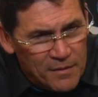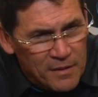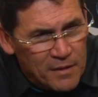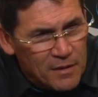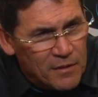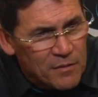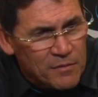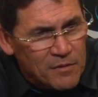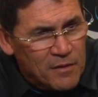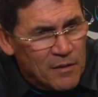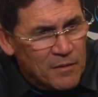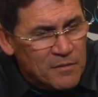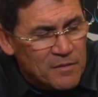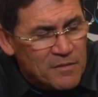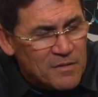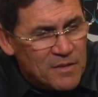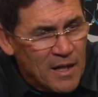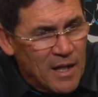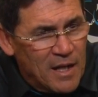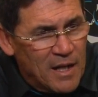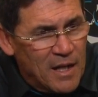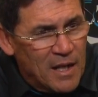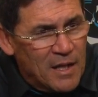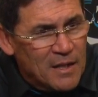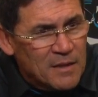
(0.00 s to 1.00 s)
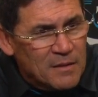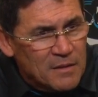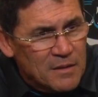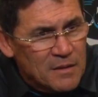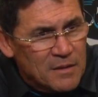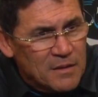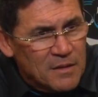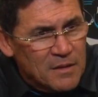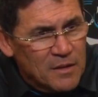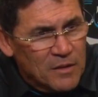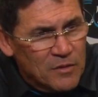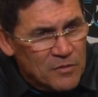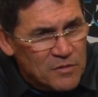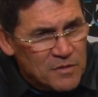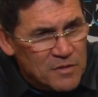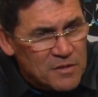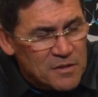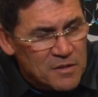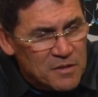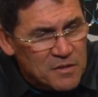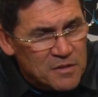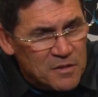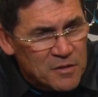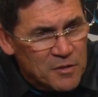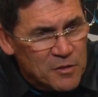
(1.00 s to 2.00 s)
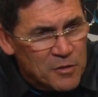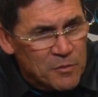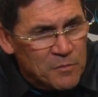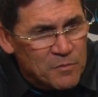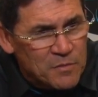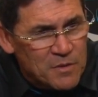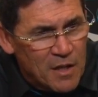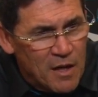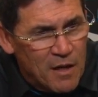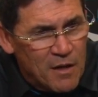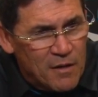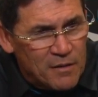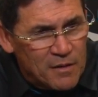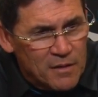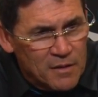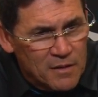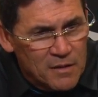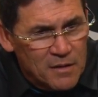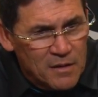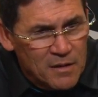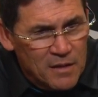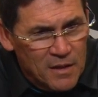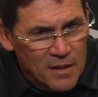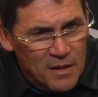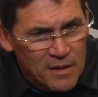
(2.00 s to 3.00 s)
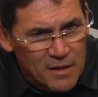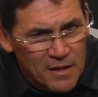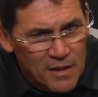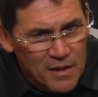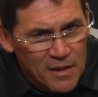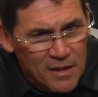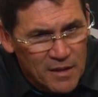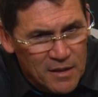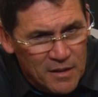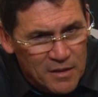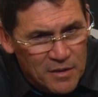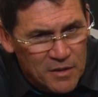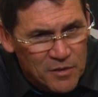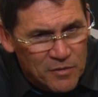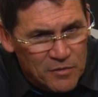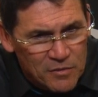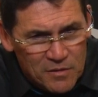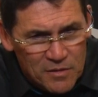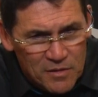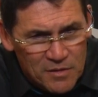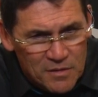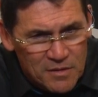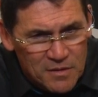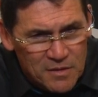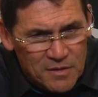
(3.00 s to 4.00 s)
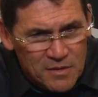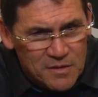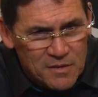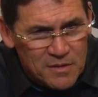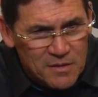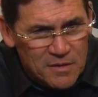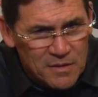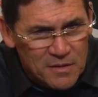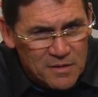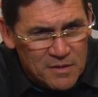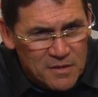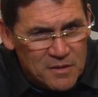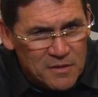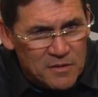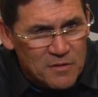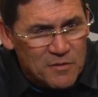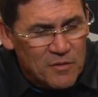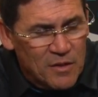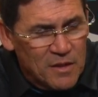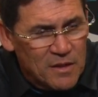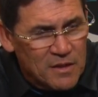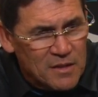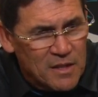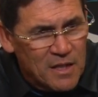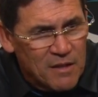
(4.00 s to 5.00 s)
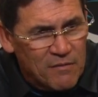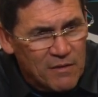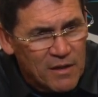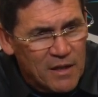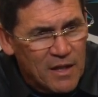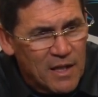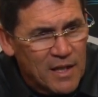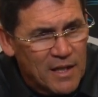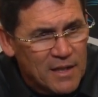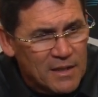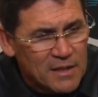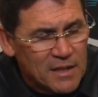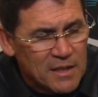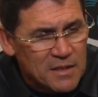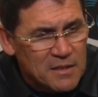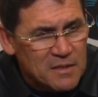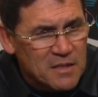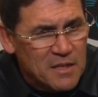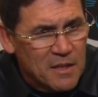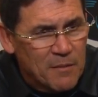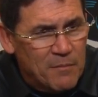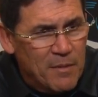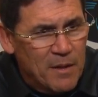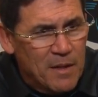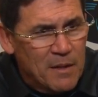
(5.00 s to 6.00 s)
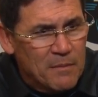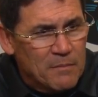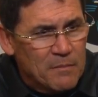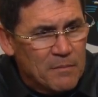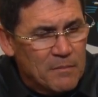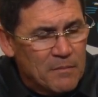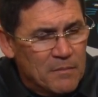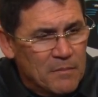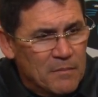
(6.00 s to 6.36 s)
I think I was on the sideline, you know, just listening to him talk. And you know, it's great to have a guy like that step up.